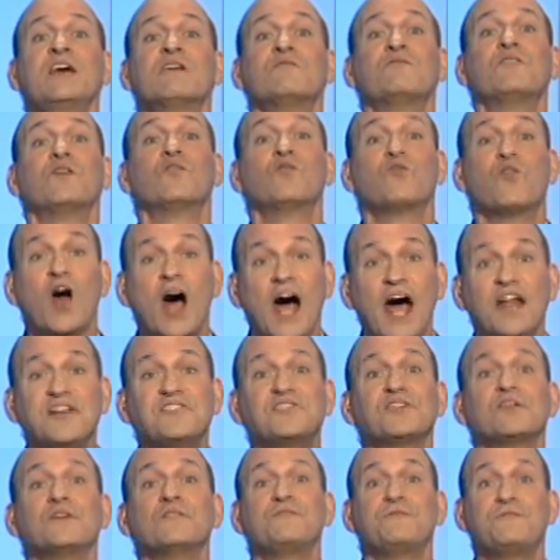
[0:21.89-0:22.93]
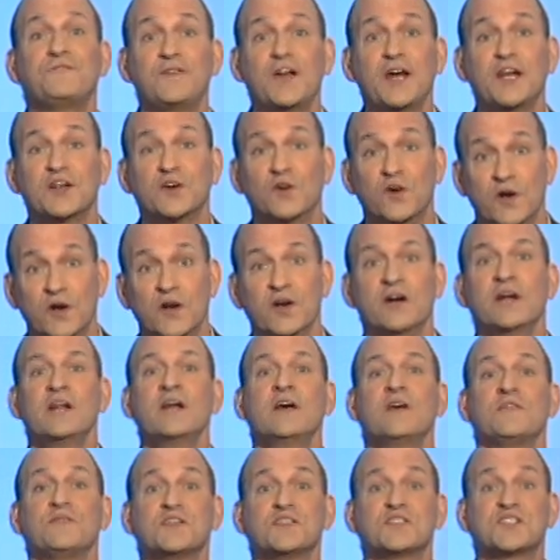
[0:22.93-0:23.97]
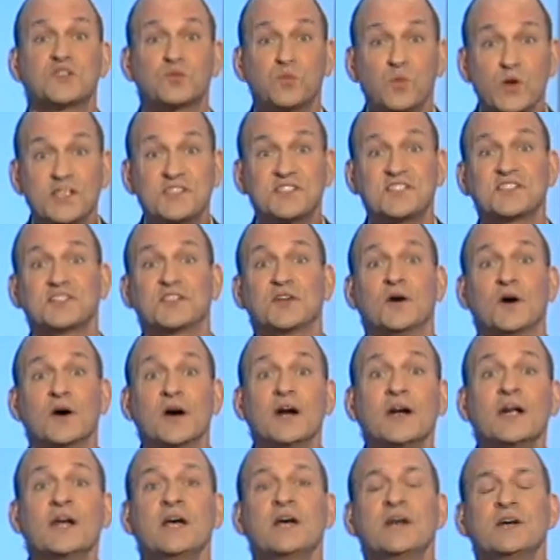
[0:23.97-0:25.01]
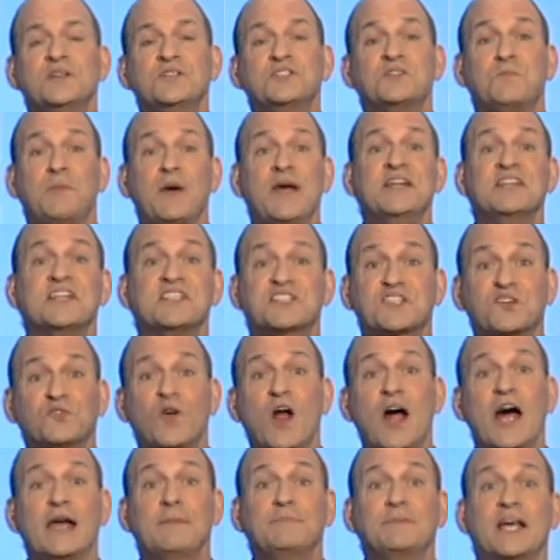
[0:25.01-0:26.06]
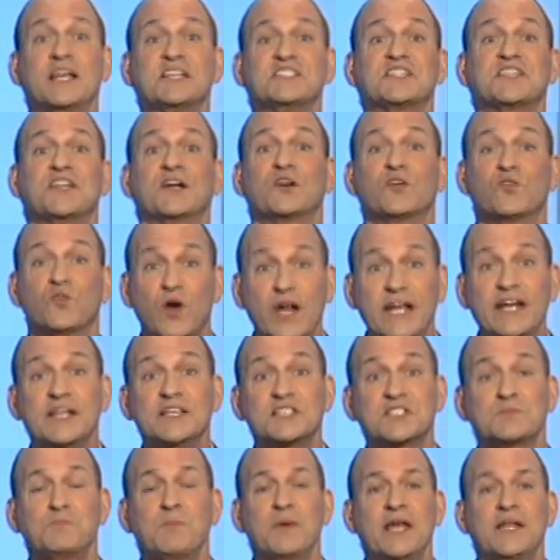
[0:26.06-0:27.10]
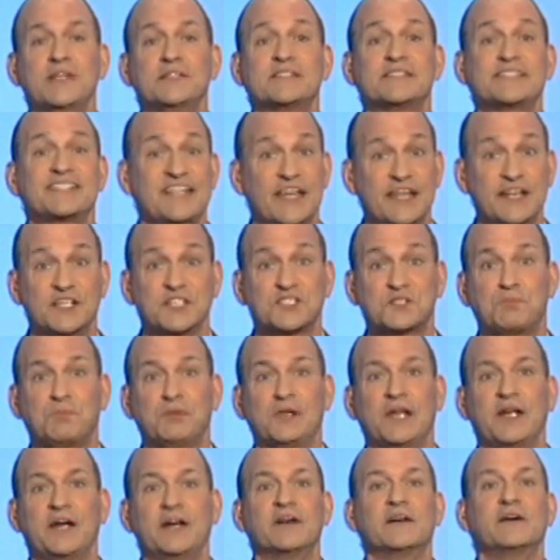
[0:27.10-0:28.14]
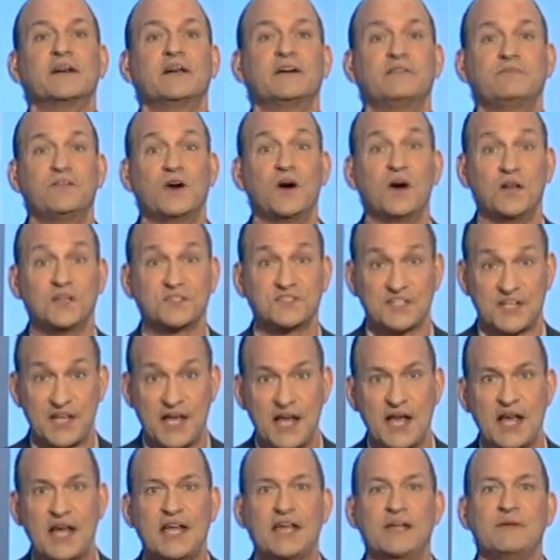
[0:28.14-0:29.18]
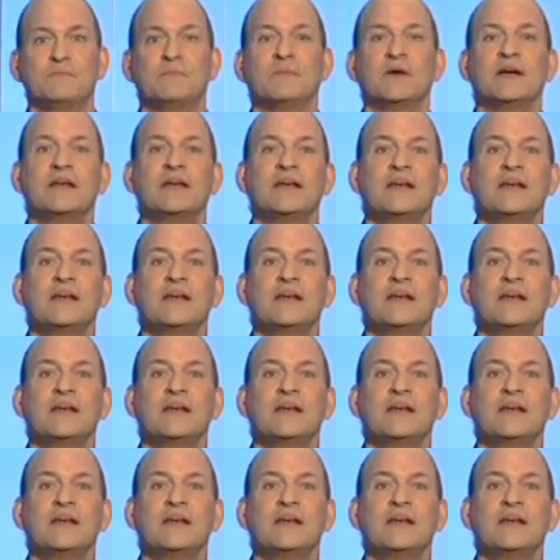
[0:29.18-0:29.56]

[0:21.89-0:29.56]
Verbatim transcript: for Roger Federer, the Swiss star who's been described as the greatest men's tennis player of all time.